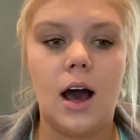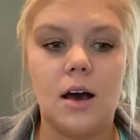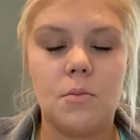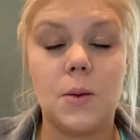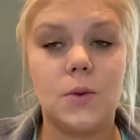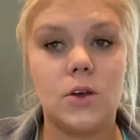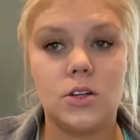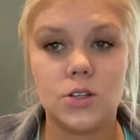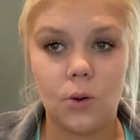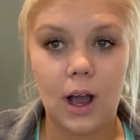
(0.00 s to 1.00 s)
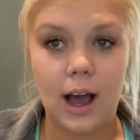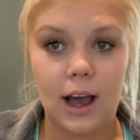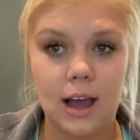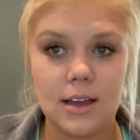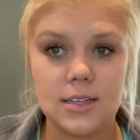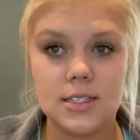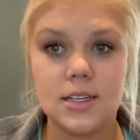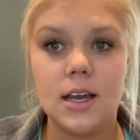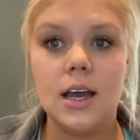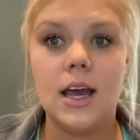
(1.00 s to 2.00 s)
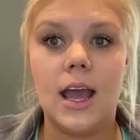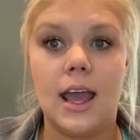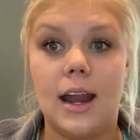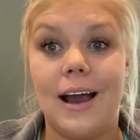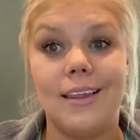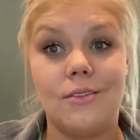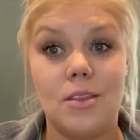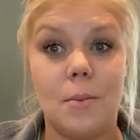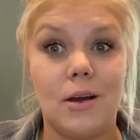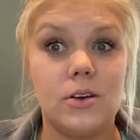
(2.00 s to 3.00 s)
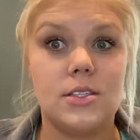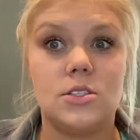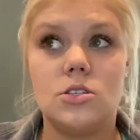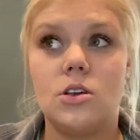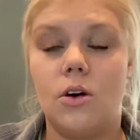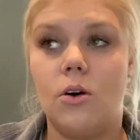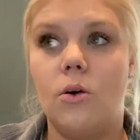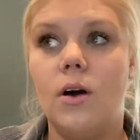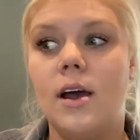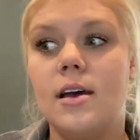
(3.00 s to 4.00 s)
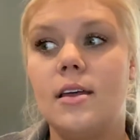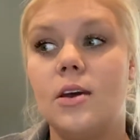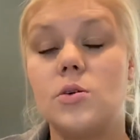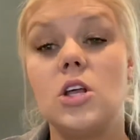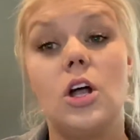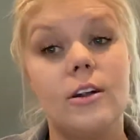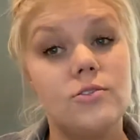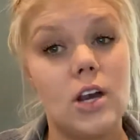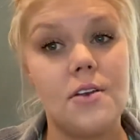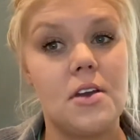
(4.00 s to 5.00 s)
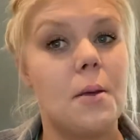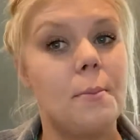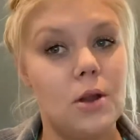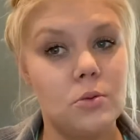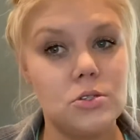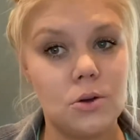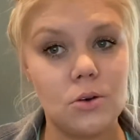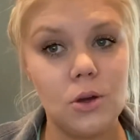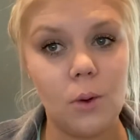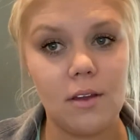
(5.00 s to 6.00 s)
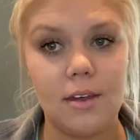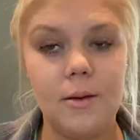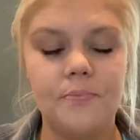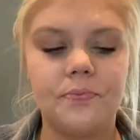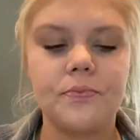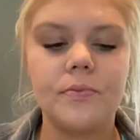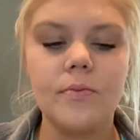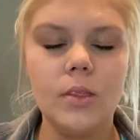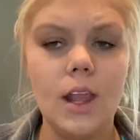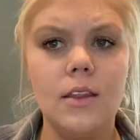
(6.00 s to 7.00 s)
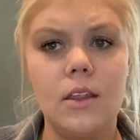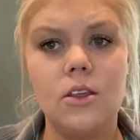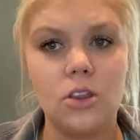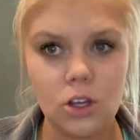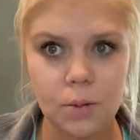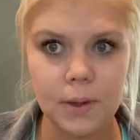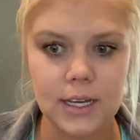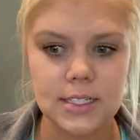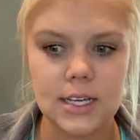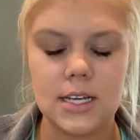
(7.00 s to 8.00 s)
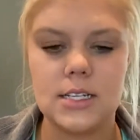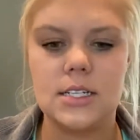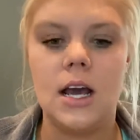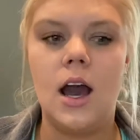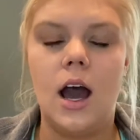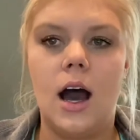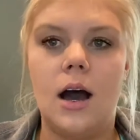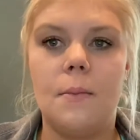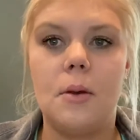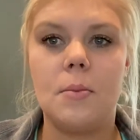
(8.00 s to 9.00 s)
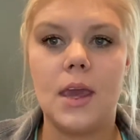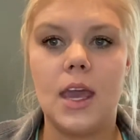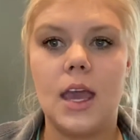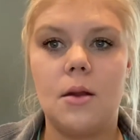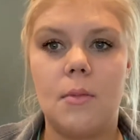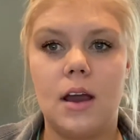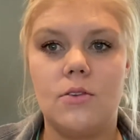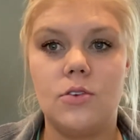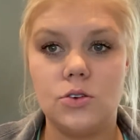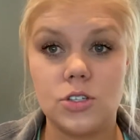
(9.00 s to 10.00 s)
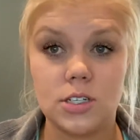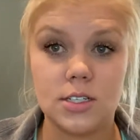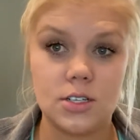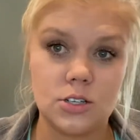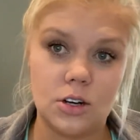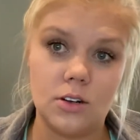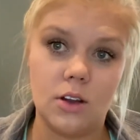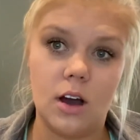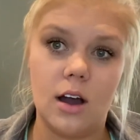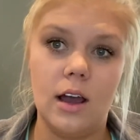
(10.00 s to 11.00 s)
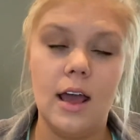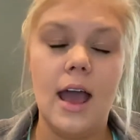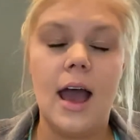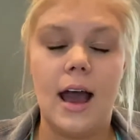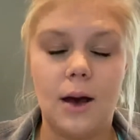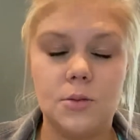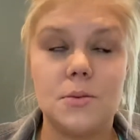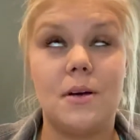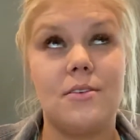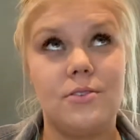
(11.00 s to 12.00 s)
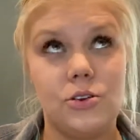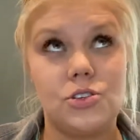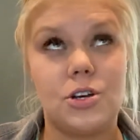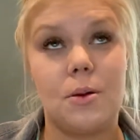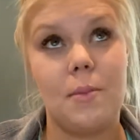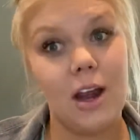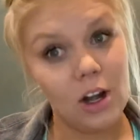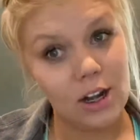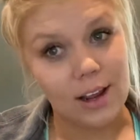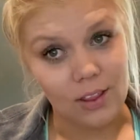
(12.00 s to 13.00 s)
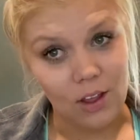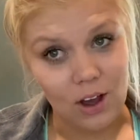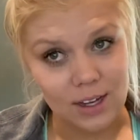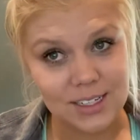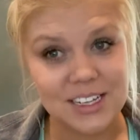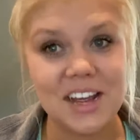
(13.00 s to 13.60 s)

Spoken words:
People are so kind, and I live in the mountains, so there was a lot of driving, but it was totally worth it. And then the third place is me and my future sister-in-law helped my future parent-in-laws